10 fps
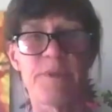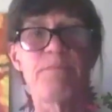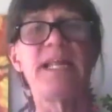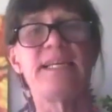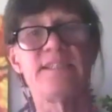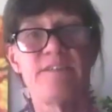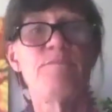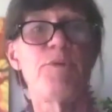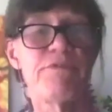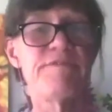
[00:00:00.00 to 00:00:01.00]
place of
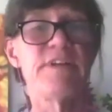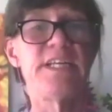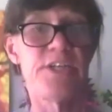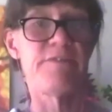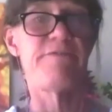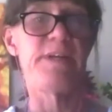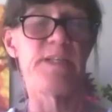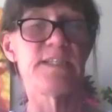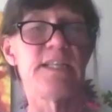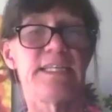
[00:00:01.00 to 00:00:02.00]
more privilege, it
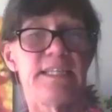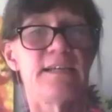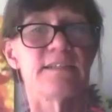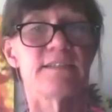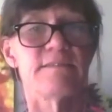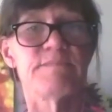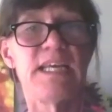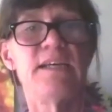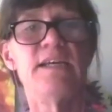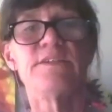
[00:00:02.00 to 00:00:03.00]
feels like that.
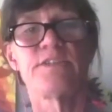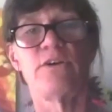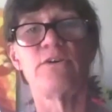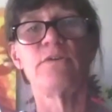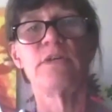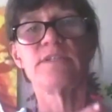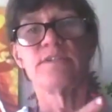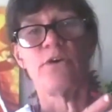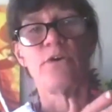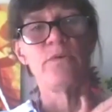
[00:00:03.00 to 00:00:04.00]
Mm. So,
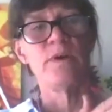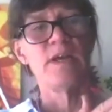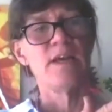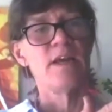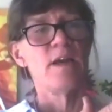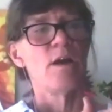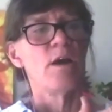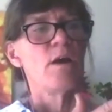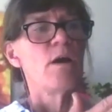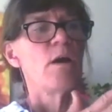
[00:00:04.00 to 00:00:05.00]
so
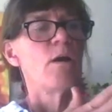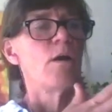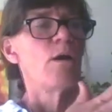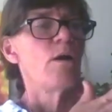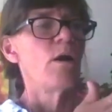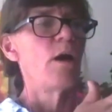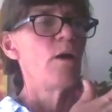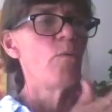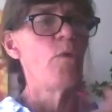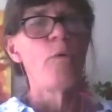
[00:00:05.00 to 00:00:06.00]
uh,
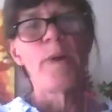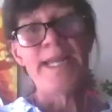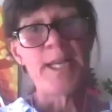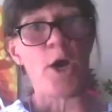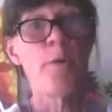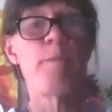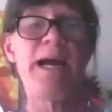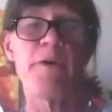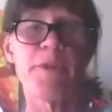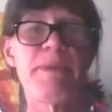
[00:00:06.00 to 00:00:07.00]
what we know
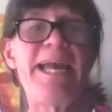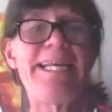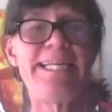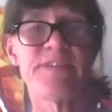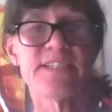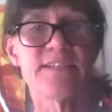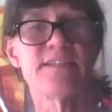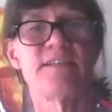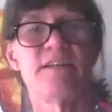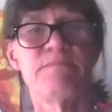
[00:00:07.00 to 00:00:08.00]
about the pain in the
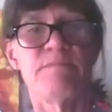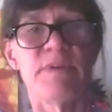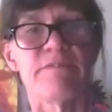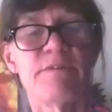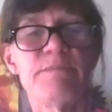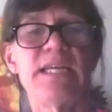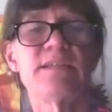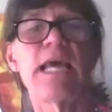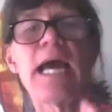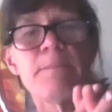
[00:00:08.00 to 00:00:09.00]
system for me
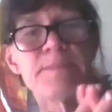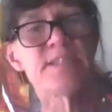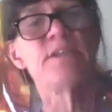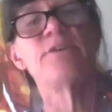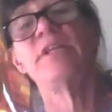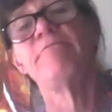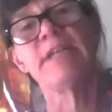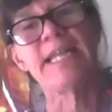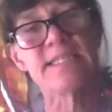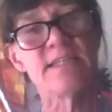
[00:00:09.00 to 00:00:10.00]
is absolutely
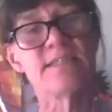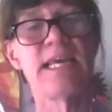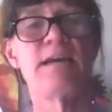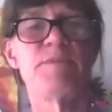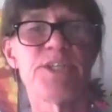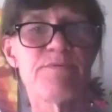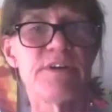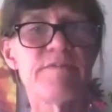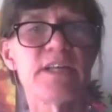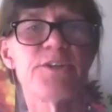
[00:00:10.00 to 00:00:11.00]
related to how much
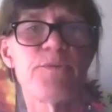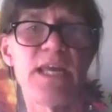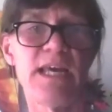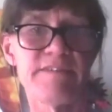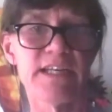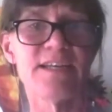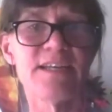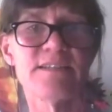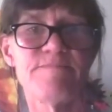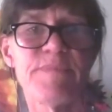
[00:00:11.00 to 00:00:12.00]
privilege we have in
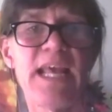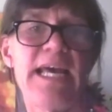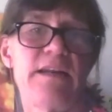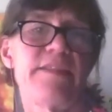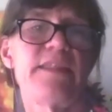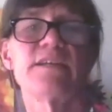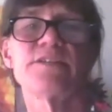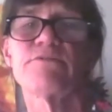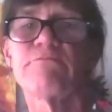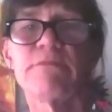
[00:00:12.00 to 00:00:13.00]
it. And I think
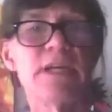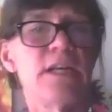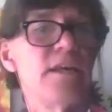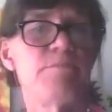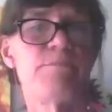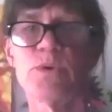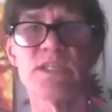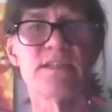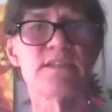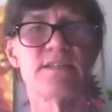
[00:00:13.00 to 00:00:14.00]
it's really
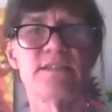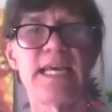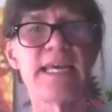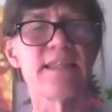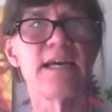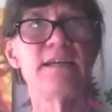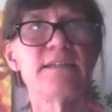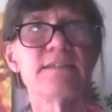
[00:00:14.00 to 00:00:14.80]
important to say that